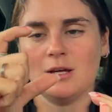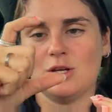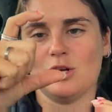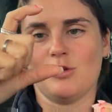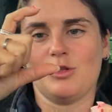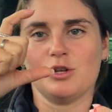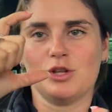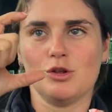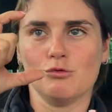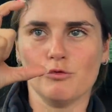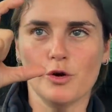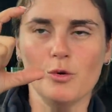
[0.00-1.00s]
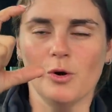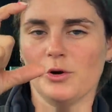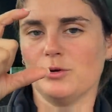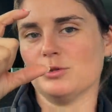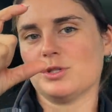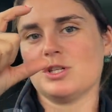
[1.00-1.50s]
you know, the root on
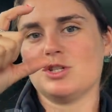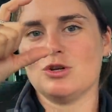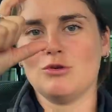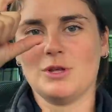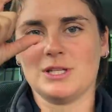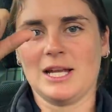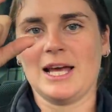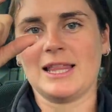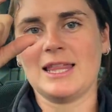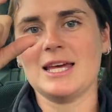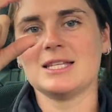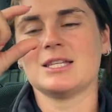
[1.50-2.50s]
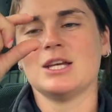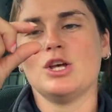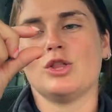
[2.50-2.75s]
a horse's tooth is like this,